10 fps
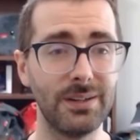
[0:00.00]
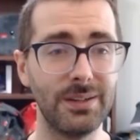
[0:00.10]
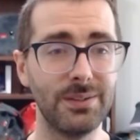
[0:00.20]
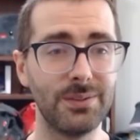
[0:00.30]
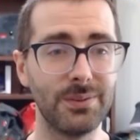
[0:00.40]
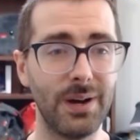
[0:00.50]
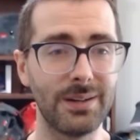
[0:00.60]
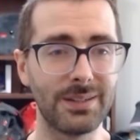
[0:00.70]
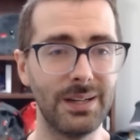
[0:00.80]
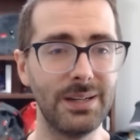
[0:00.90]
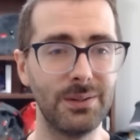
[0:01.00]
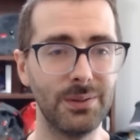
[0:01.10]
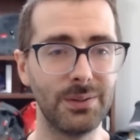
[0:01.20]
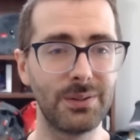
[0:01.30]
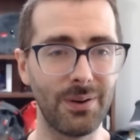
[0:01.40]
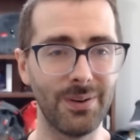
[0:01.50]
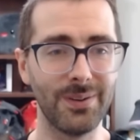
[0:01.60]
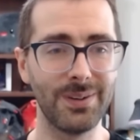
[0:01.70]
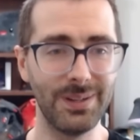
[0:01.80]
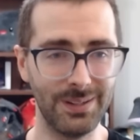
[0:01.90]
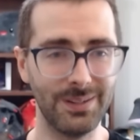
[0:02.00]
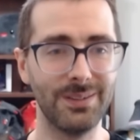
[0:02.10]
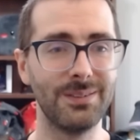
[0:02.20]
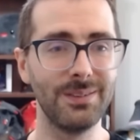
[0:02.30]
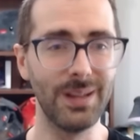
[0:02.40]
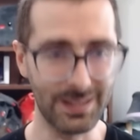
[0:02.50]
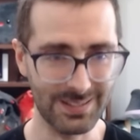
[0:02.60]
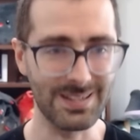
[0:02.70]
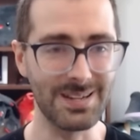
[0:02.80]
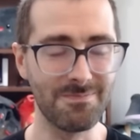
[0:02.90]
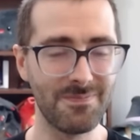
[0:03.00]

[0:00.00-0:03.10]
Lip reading: is not a good card in Legacy.